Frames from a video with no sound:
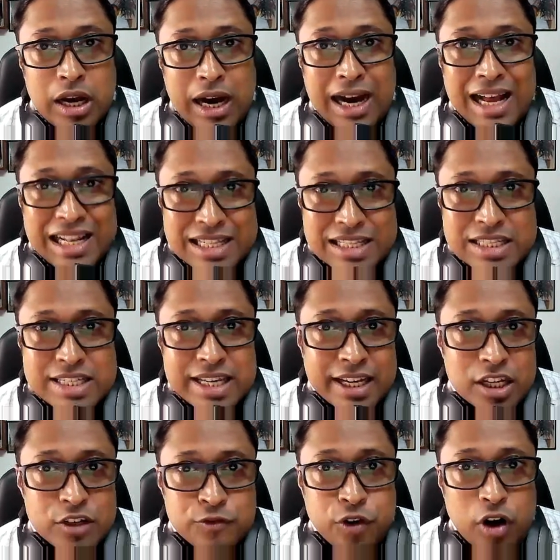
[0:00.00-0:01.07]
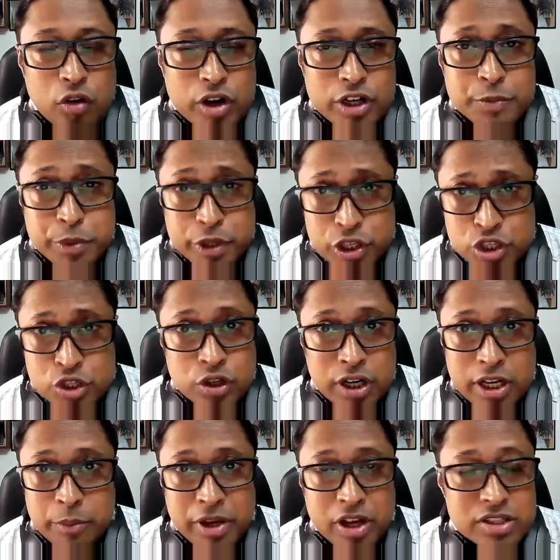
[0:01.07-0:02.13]
I'll take it forward
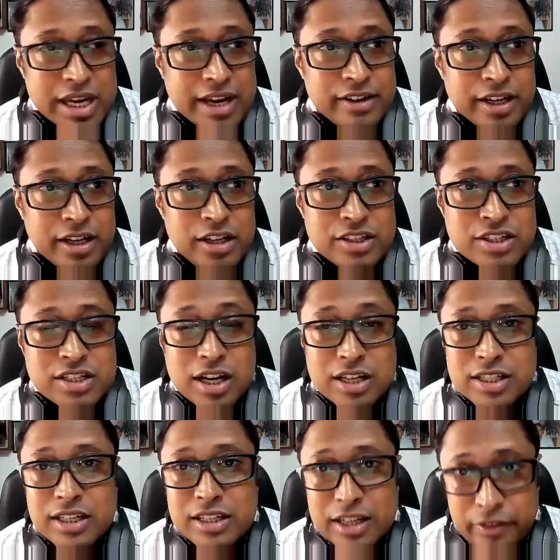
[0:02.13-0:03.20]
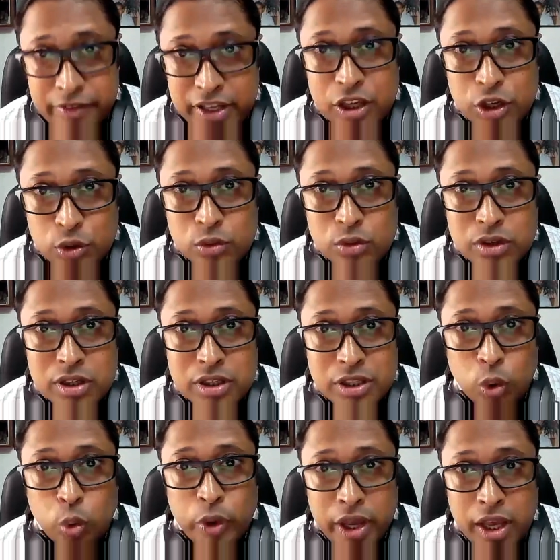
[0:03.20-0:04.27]
personally because I really started loving you
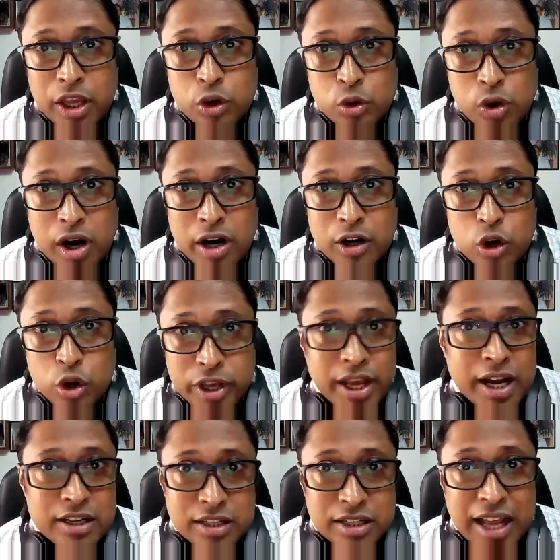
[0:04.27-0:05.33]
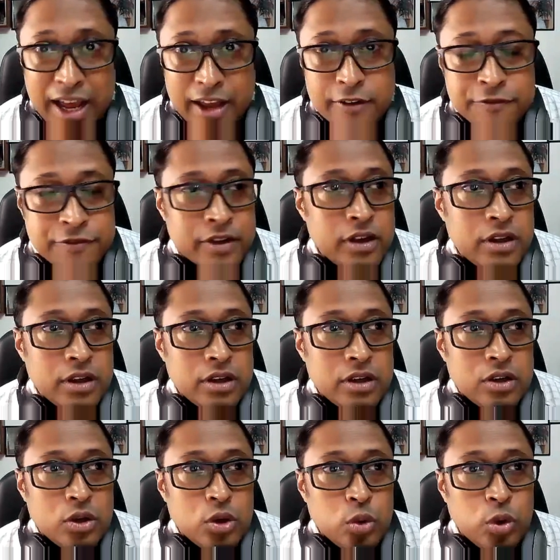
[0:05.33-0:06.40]
the way you are looking at the life.
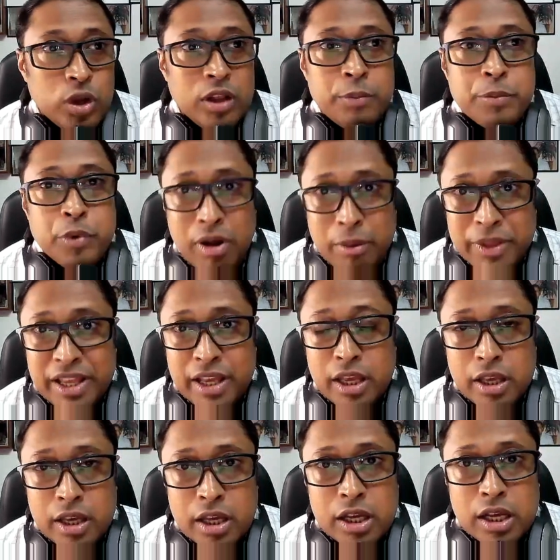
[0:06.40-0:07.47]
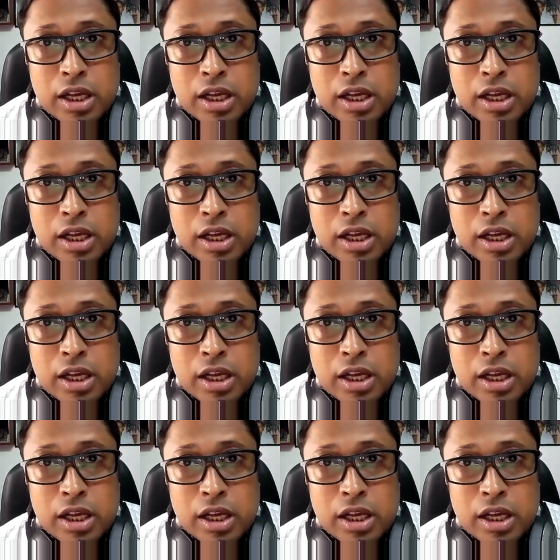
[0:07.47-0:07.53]
We'll probably